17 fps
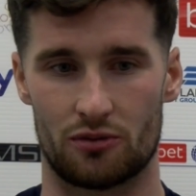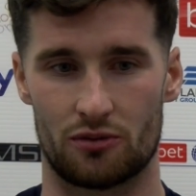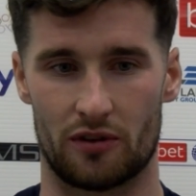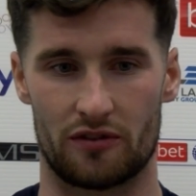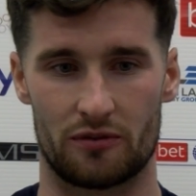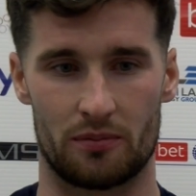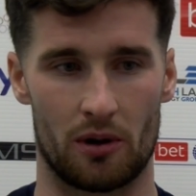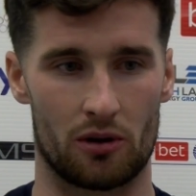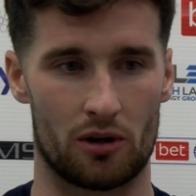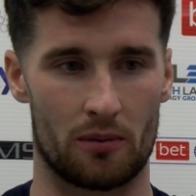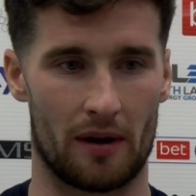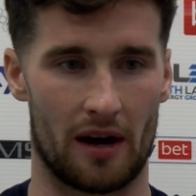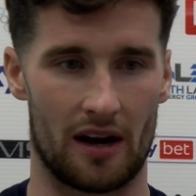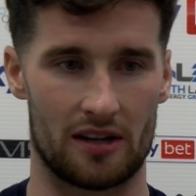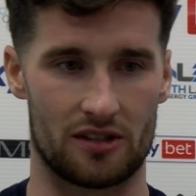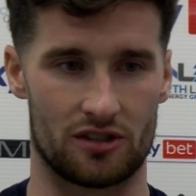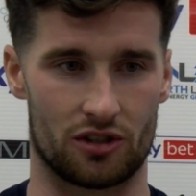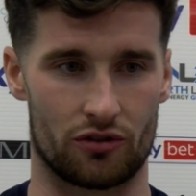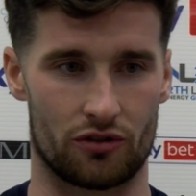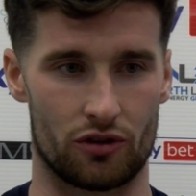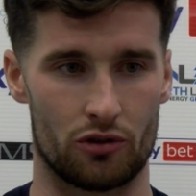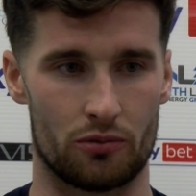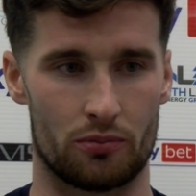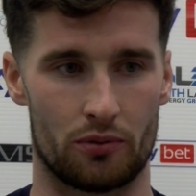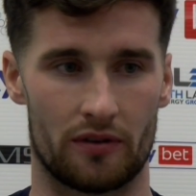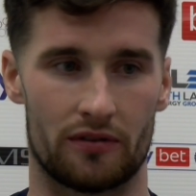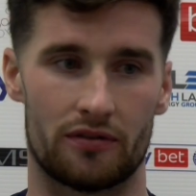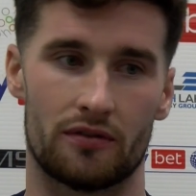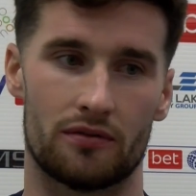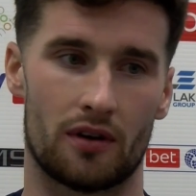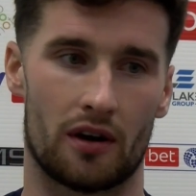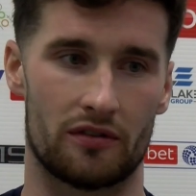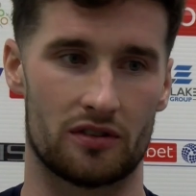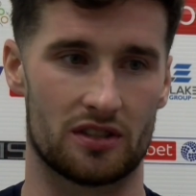We've spoke about it as a group with
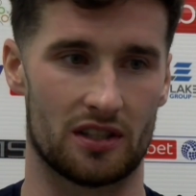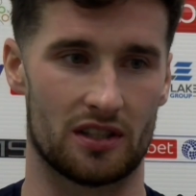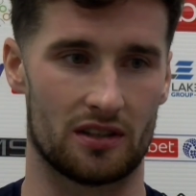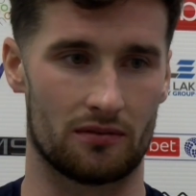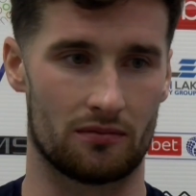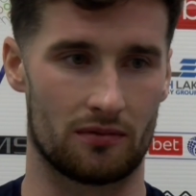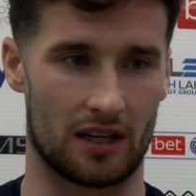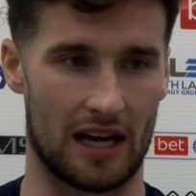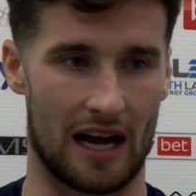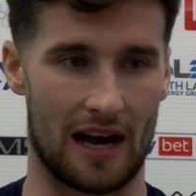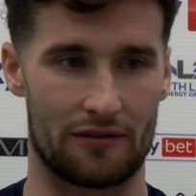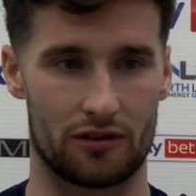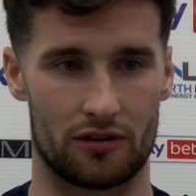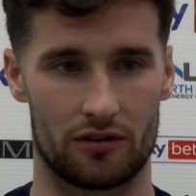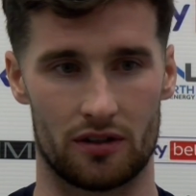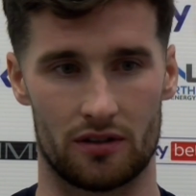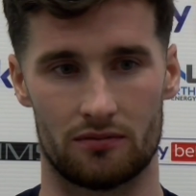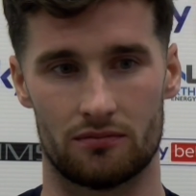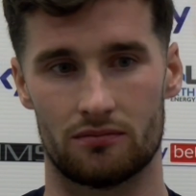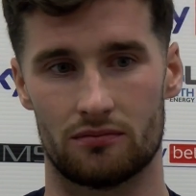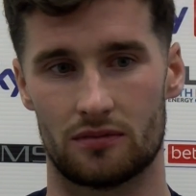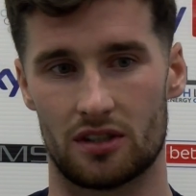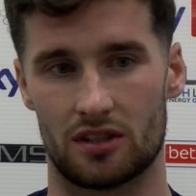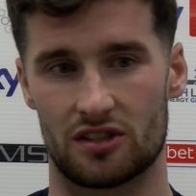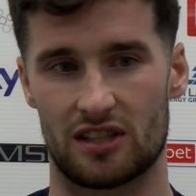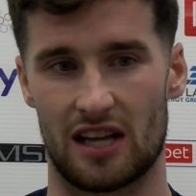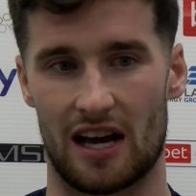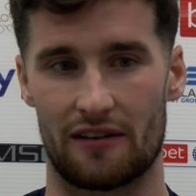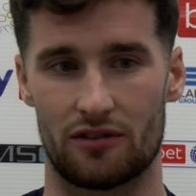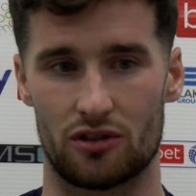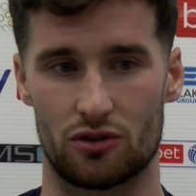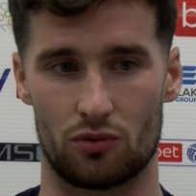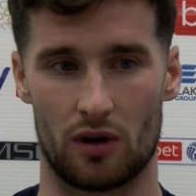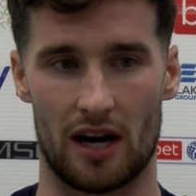obviously the gaffer and the staff
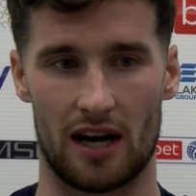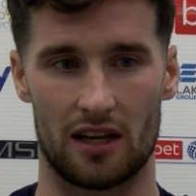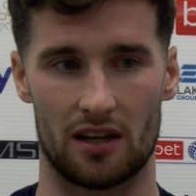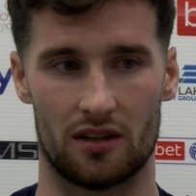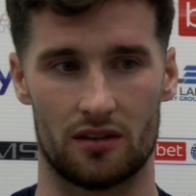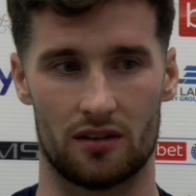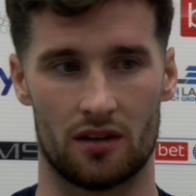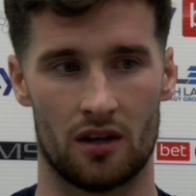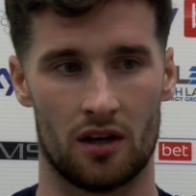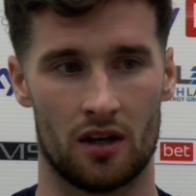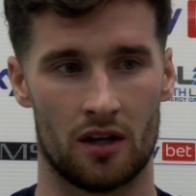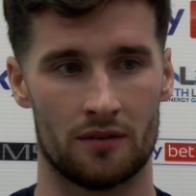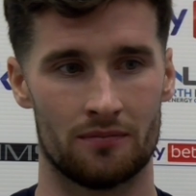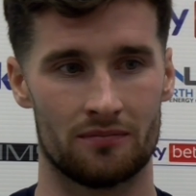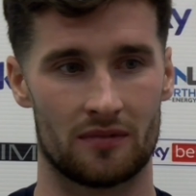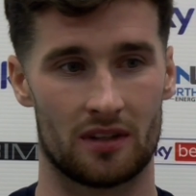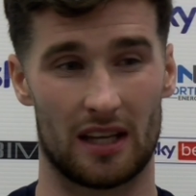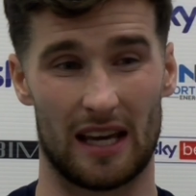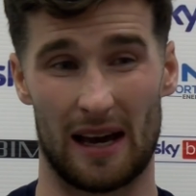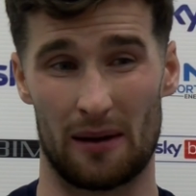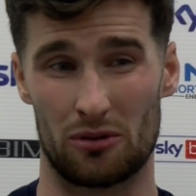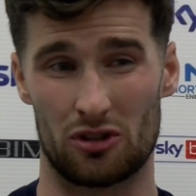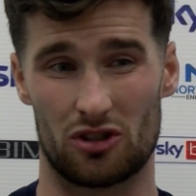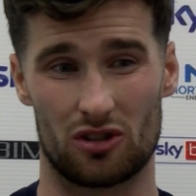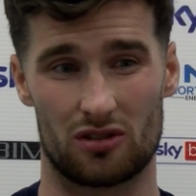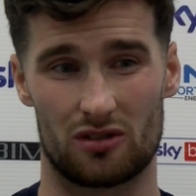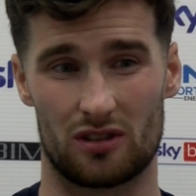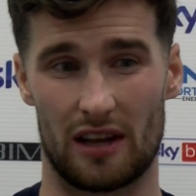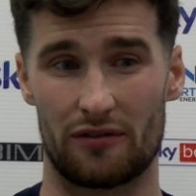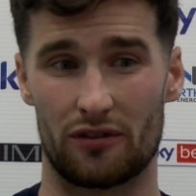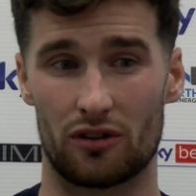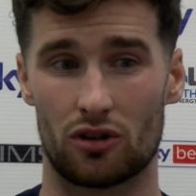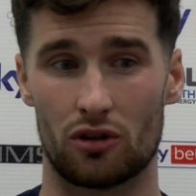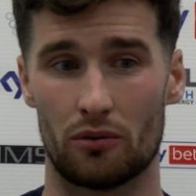as well, and yeah, it was just
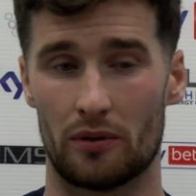difficult.